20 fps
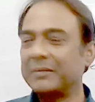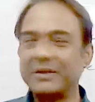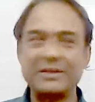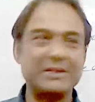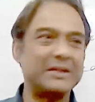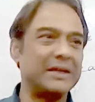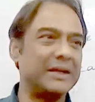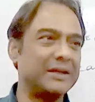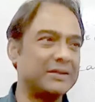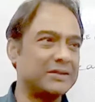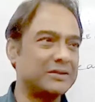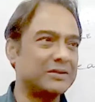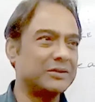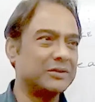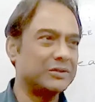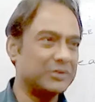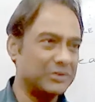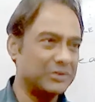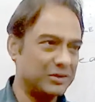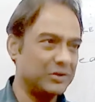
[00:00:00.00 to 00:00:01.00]

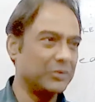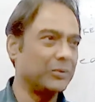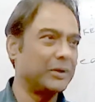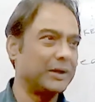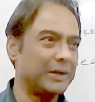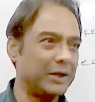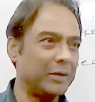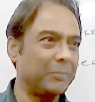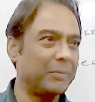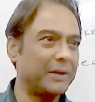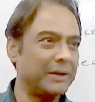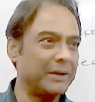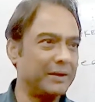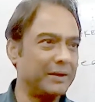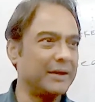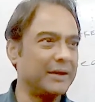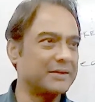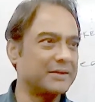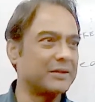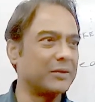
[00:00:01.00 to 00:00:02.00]
mistakes, you will keep an
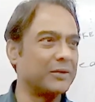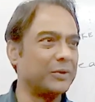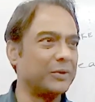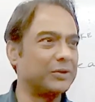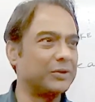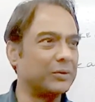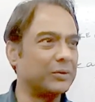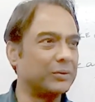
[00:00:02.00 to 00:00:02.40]
eraser with